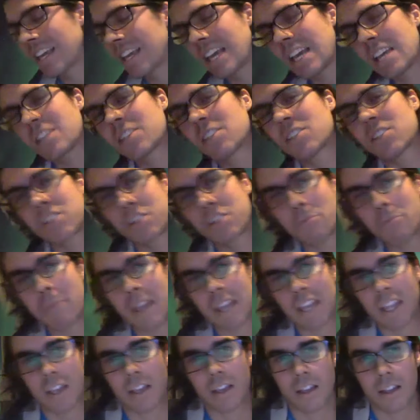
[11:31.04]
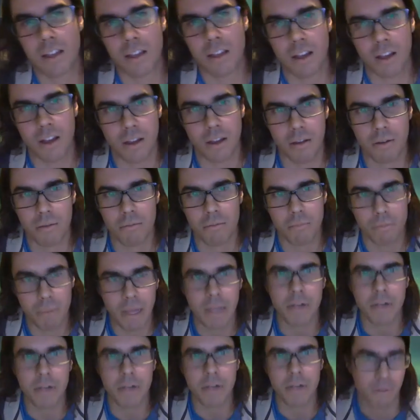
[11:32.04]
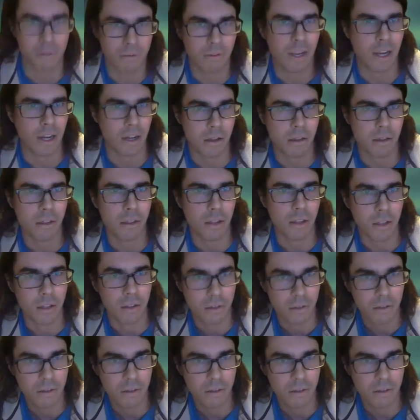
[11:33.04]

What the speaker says: kiss to make it better kind of thing.